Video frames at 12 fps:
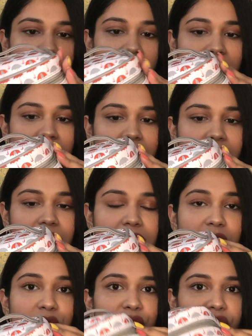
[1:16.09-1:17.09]
and it
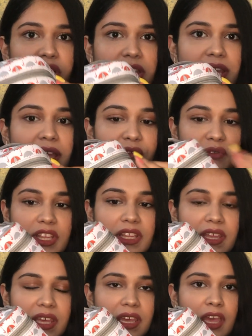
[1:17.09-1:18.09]
can fit
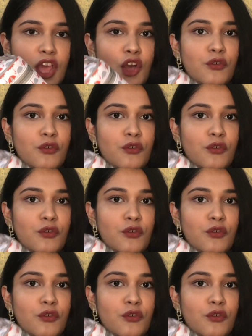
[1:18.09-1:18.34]
everything